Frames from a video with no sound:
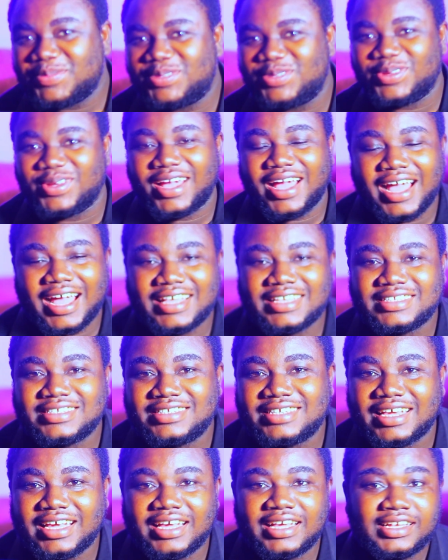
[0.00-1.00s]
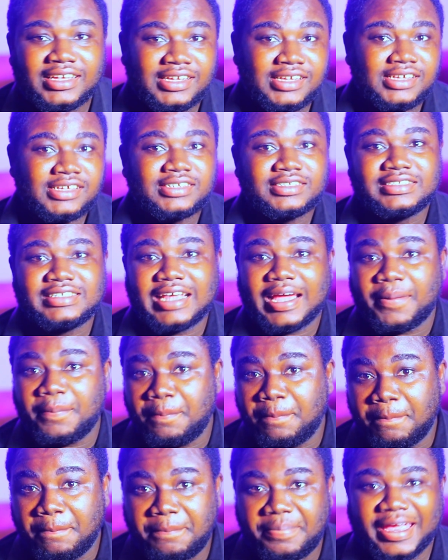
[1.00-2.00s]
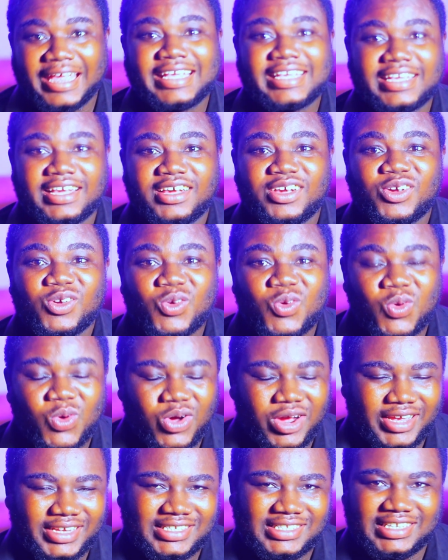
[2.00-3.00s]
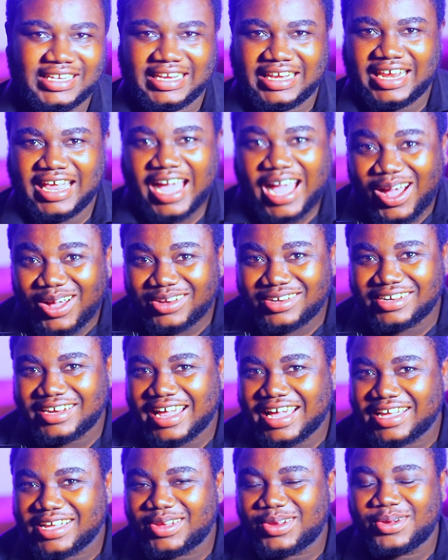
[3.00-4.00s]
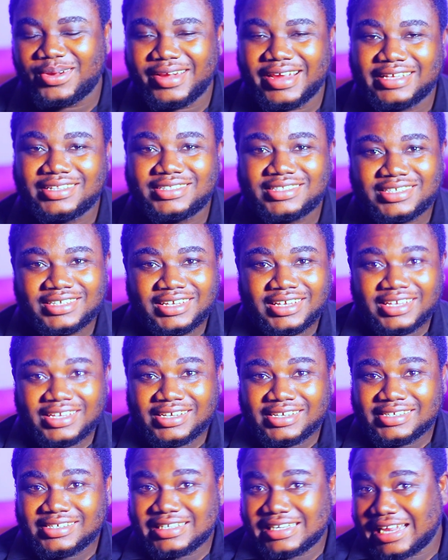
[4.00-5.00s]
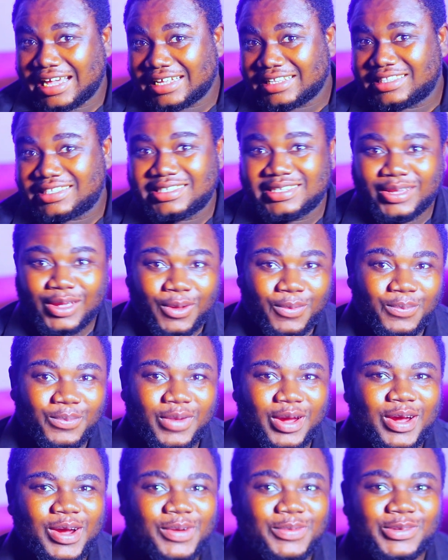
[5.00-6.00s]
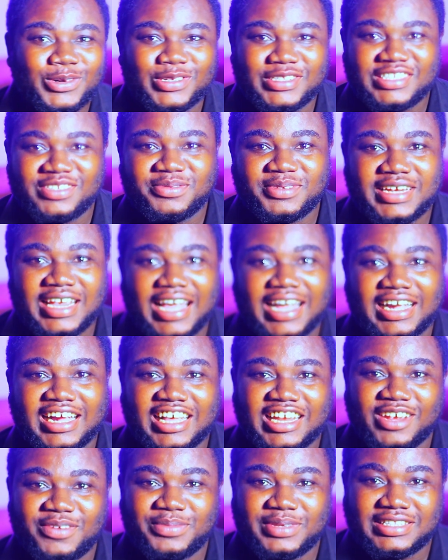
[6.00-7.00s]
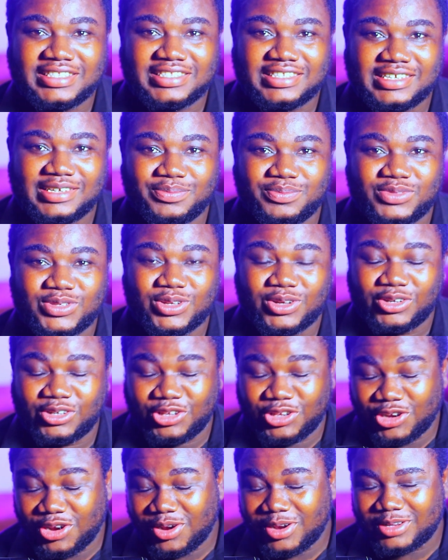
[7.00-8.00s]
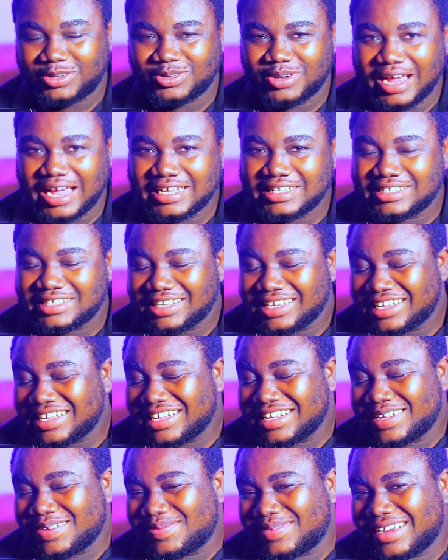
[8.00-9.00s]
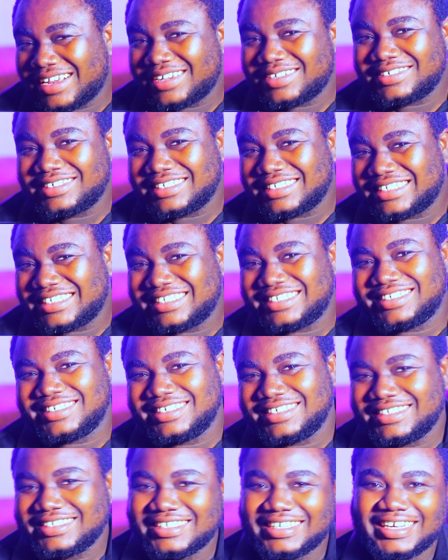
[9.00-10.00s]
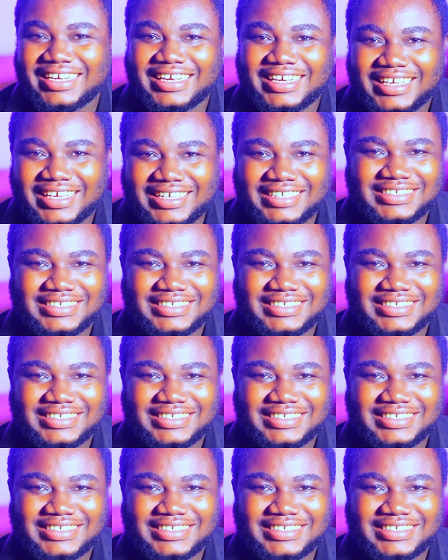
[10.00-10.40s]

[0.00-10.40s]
to answer the big question. How did I create that Merrill Multimedia Academy theme song? You know it, right? Merrill Multimedia